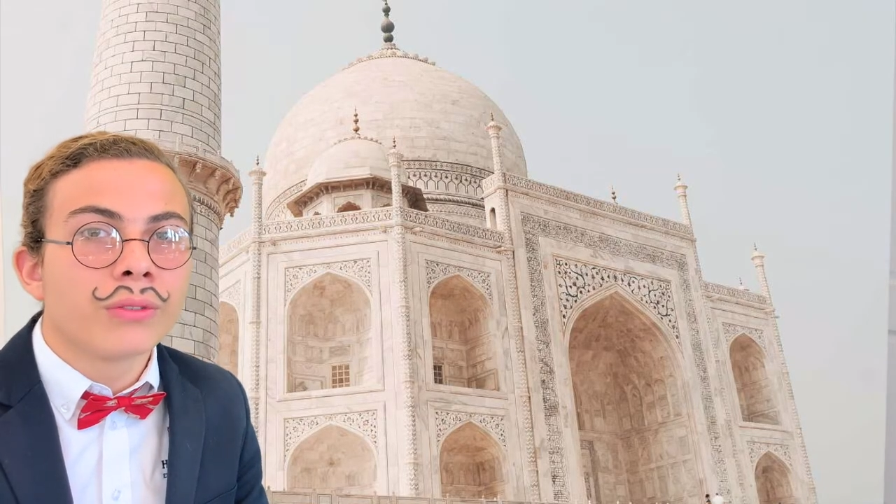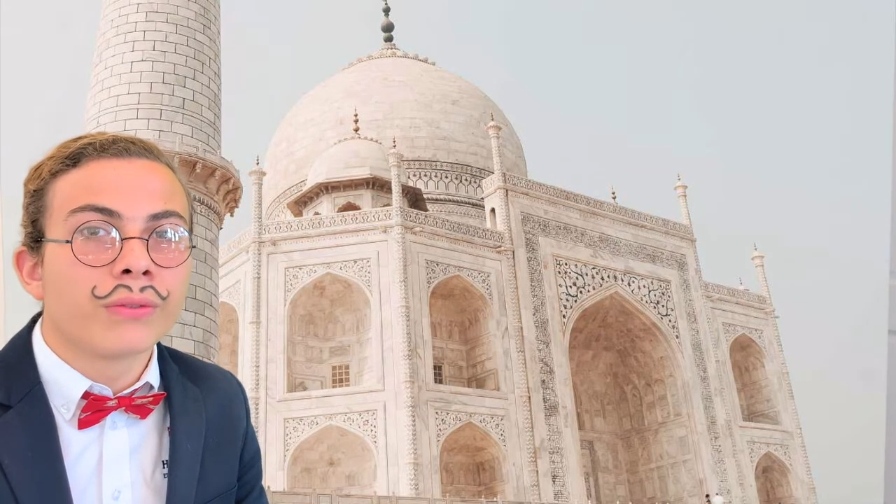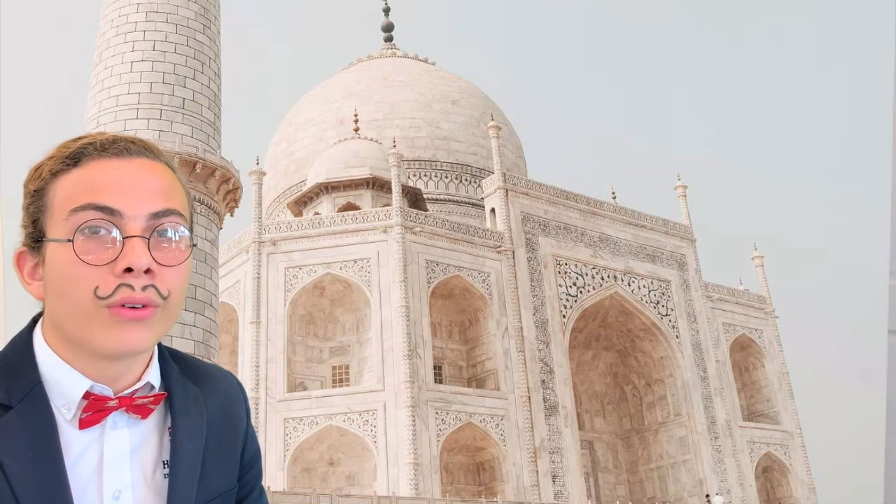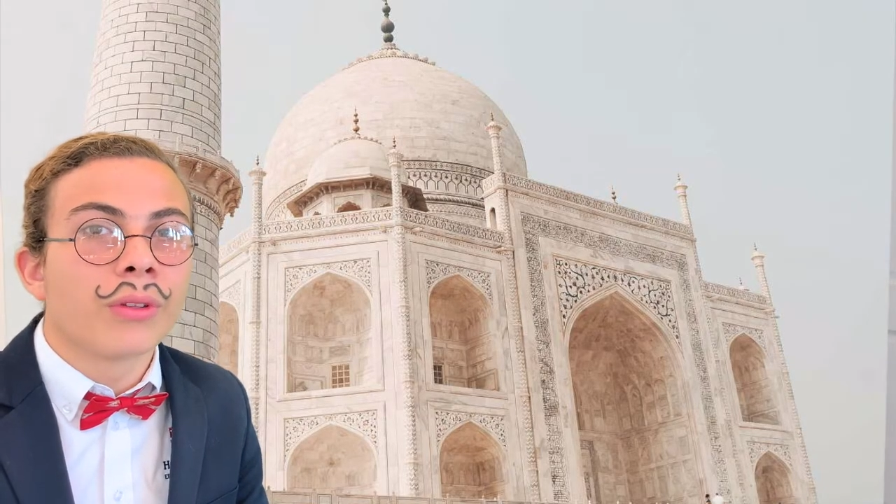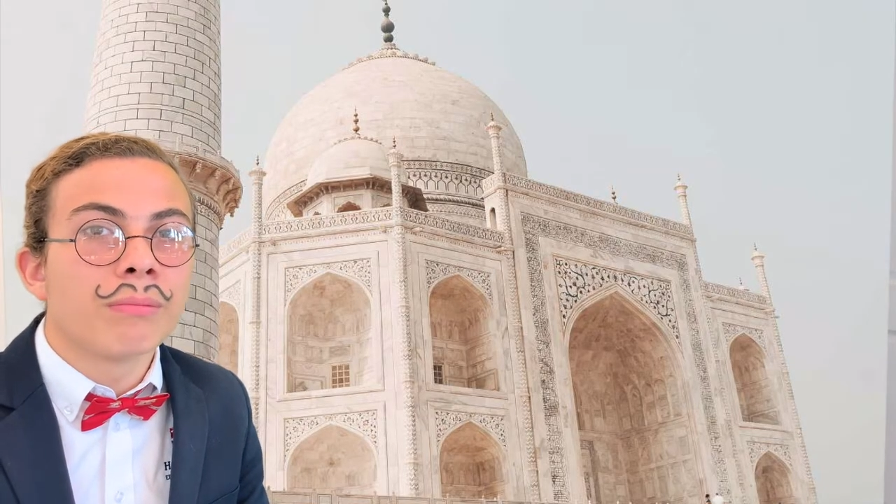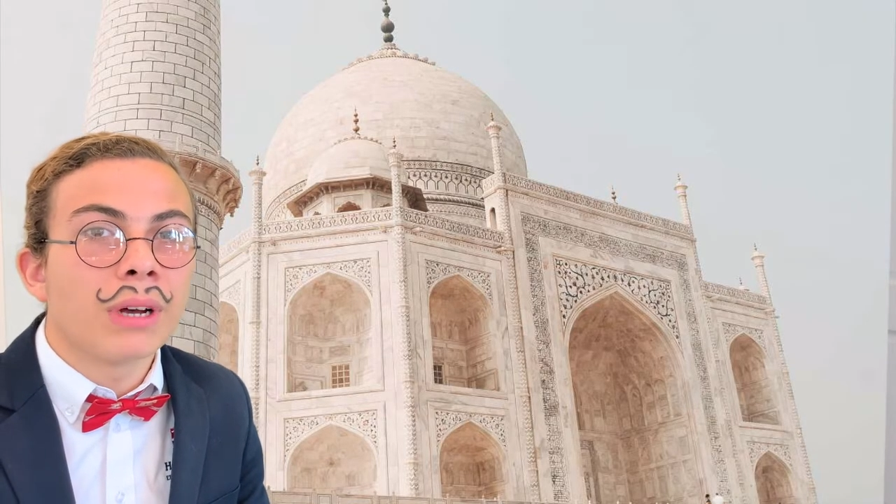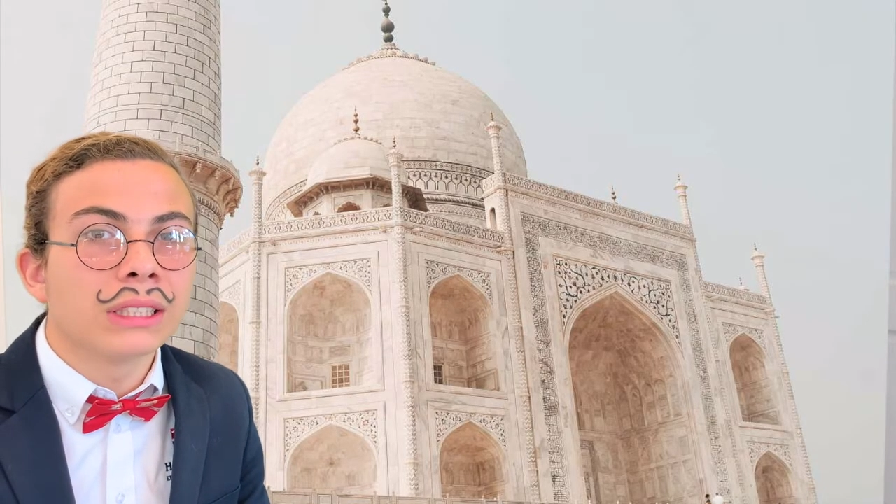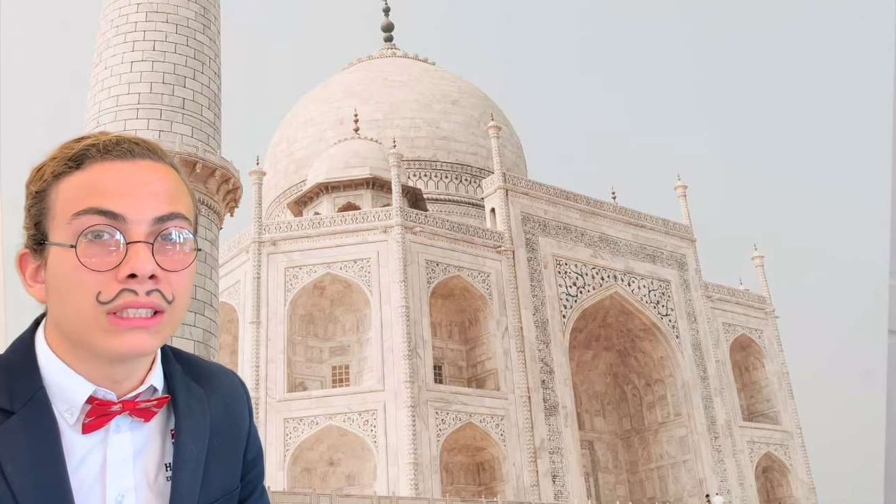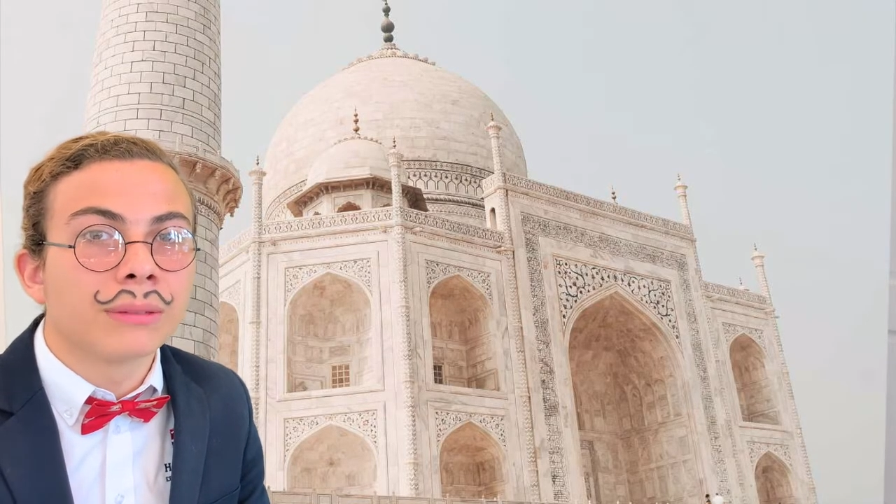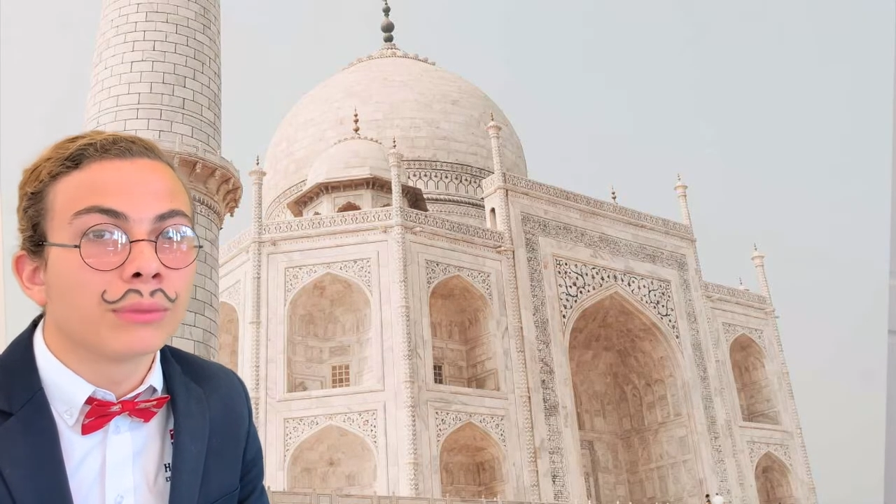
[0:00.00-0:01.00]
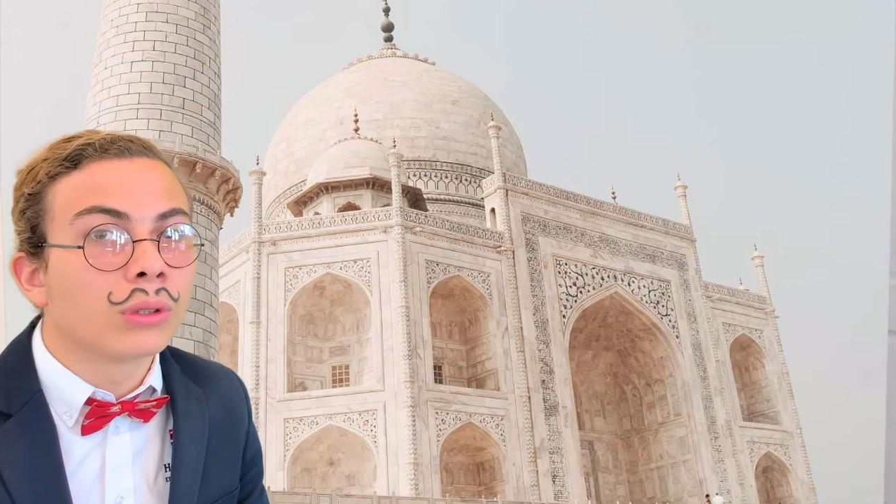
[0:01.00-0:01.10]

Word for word: for the Muslim